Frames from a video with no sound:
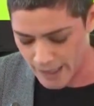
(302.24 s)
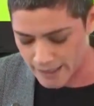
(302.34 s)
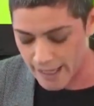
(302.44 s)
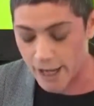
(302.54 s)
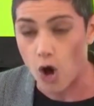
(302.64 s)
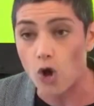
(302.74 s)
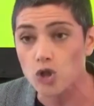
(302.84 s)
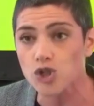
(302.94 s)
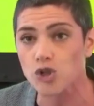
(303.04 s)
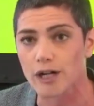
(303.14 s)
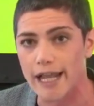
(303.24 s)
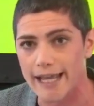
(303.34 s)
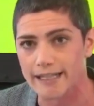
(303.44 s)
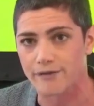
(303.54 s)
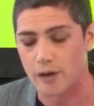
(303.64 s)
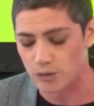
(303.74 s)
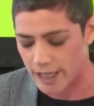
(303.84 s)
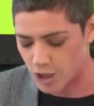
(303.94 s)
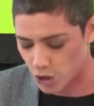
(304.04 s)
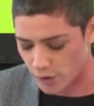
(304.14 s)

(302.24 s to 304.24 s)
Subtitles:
They also laid the foundation